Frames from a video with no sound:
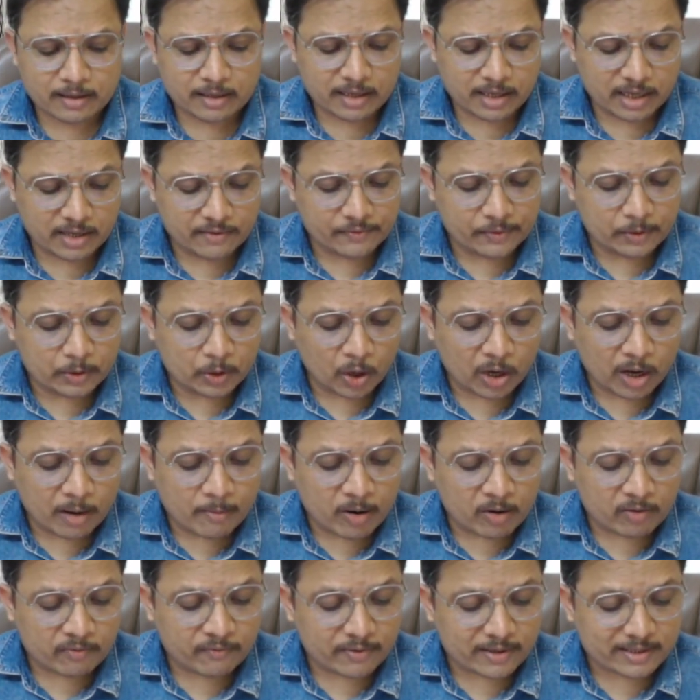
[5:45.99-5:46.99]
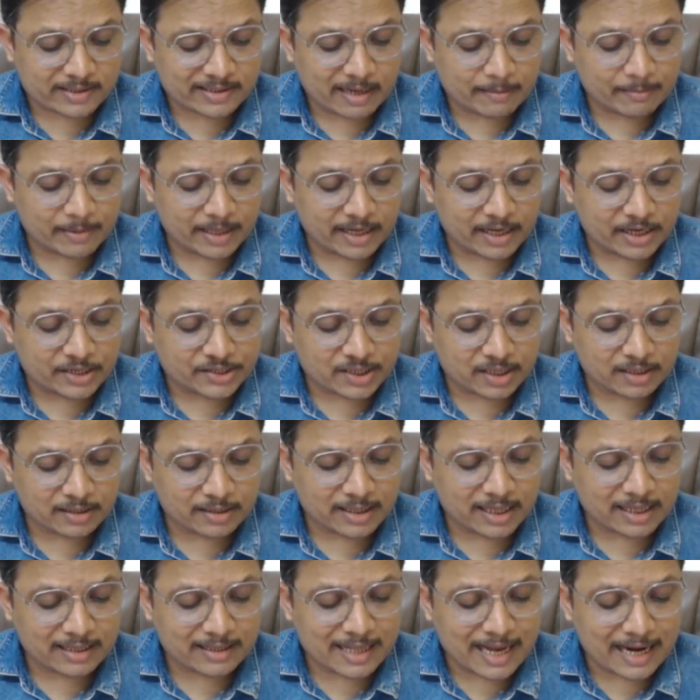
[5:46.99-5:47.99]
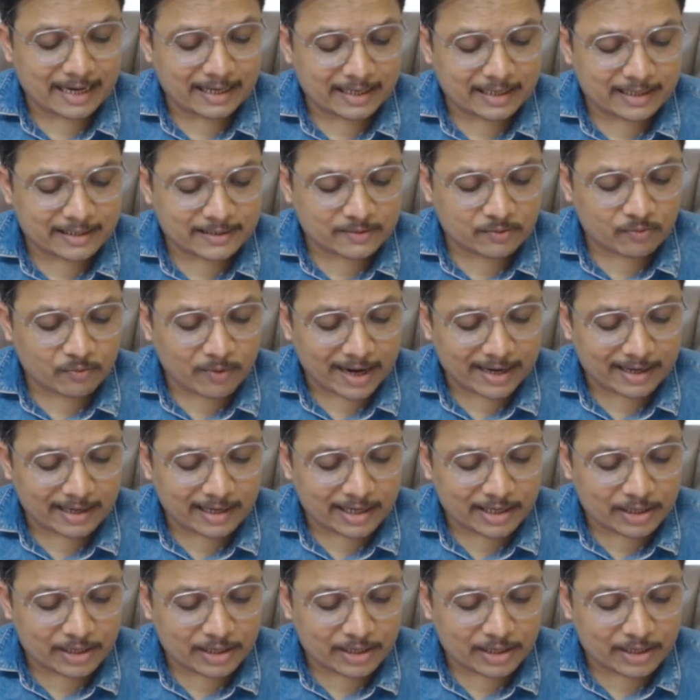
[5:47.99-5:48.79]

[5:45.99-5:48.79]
If you talk about first application, then that is widely